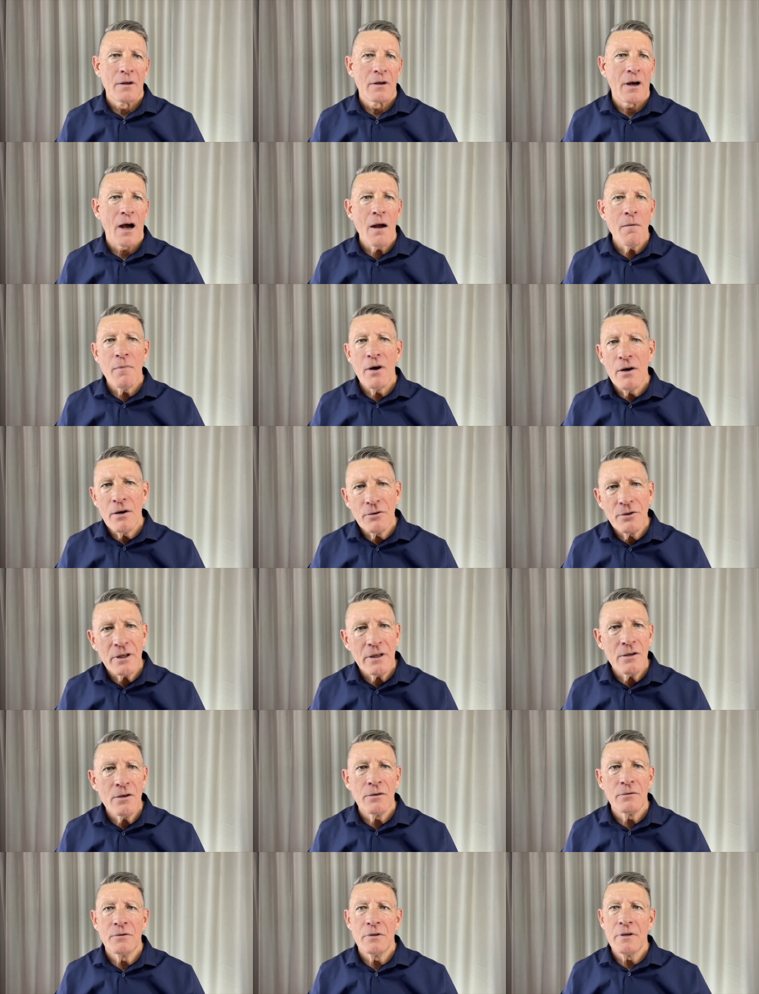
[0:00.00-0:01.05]
I'm urging
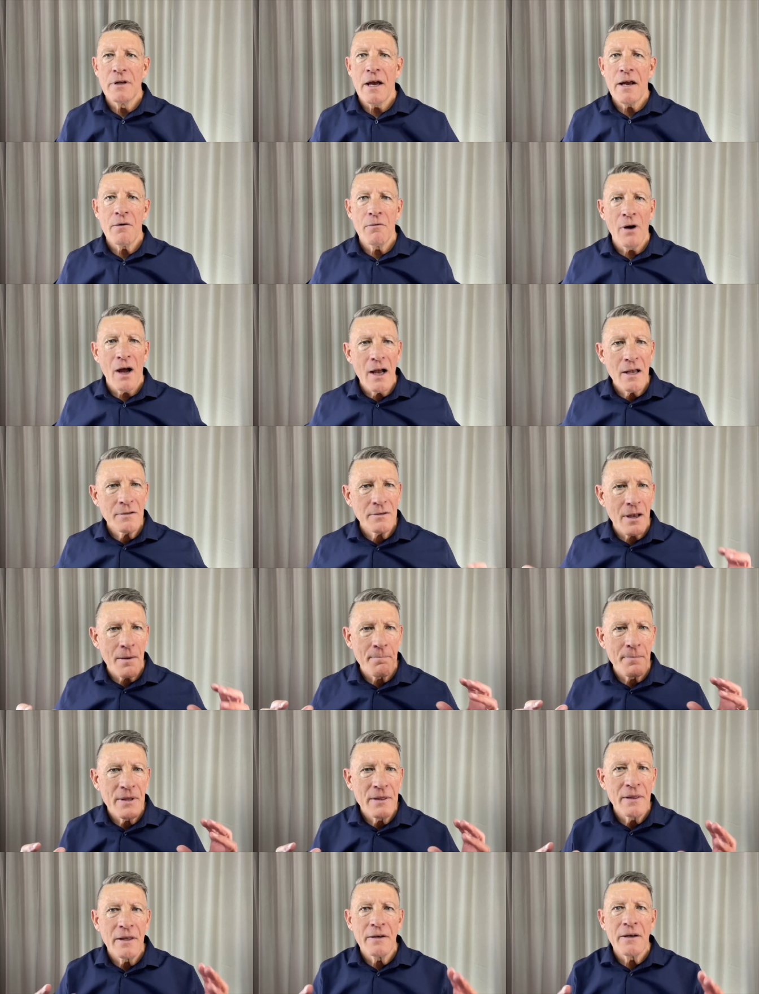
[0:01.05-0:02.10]
you today rise up
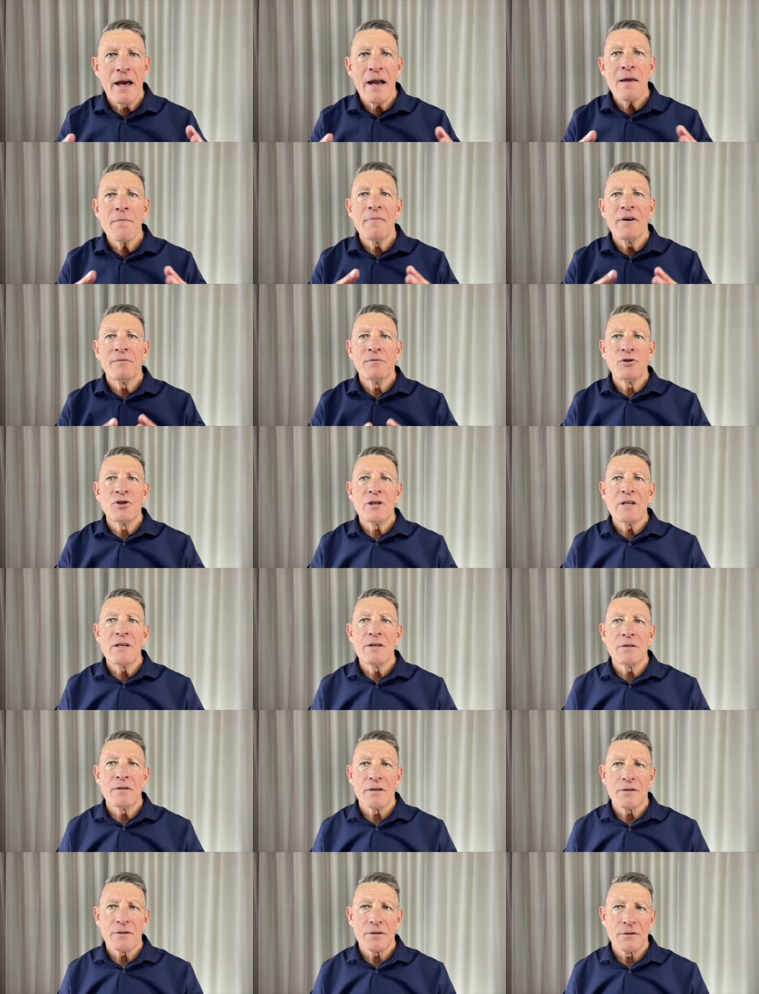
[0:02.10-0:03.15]
in the name of
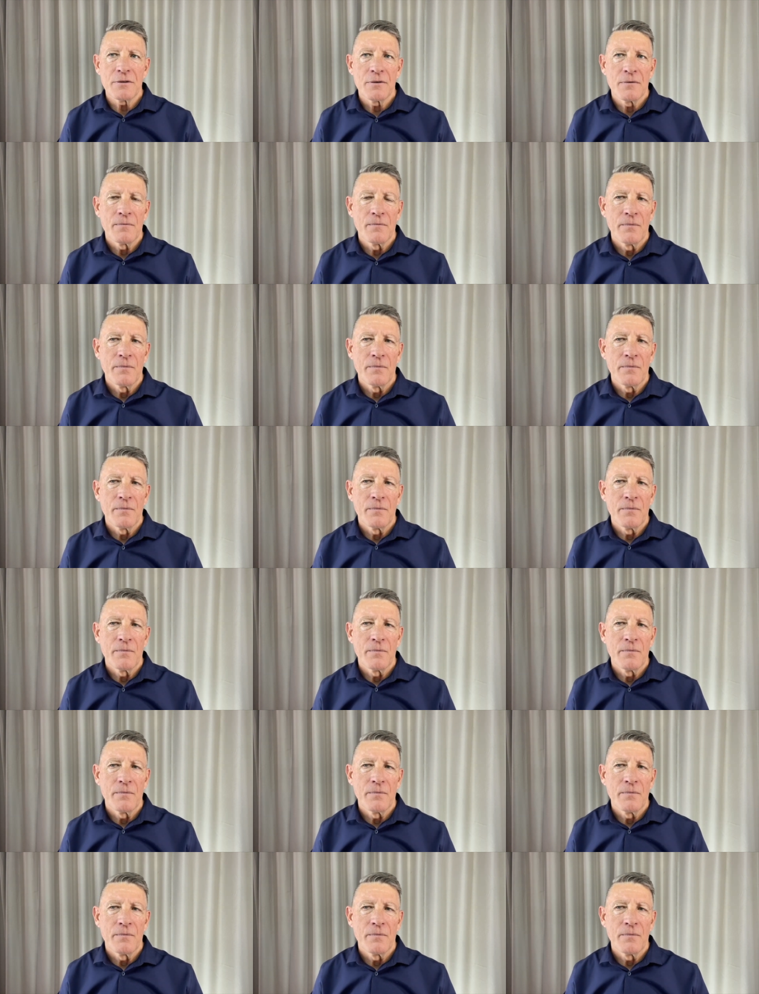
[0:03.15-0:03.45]
Jesus.